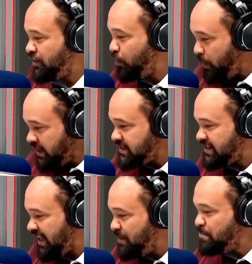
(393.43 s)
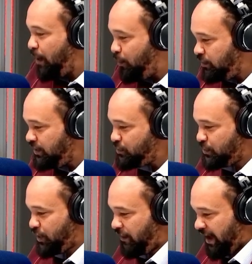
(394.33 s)
tweets in Polish,
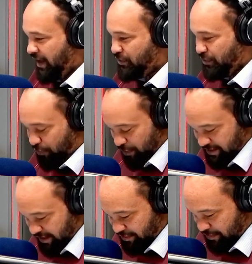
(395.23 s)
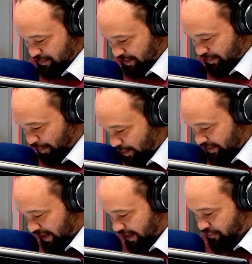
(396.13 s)
which I've had to translate using an
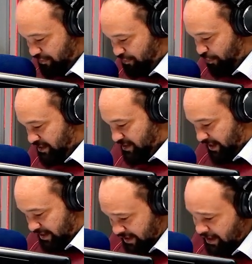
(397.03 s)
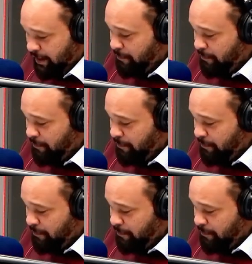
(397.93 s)
online translator,